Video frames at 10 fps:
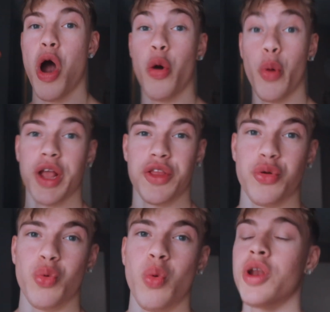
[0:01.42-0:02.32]
Alright,
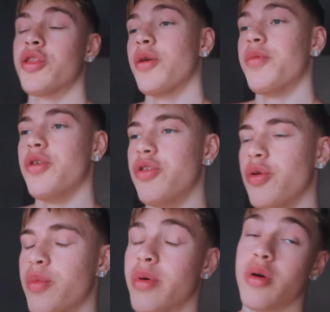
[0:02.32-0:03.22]
so what is up
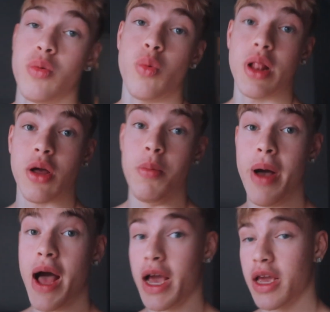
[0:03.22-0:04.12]
YouTube? Welcome
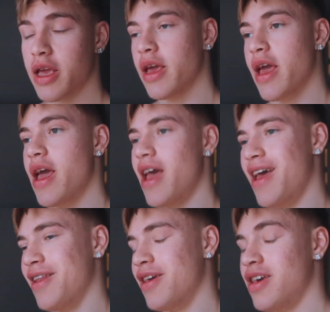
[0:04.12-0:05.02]
back,
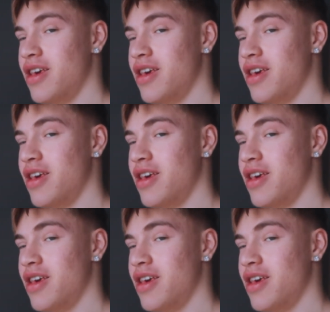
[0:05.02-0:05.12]
and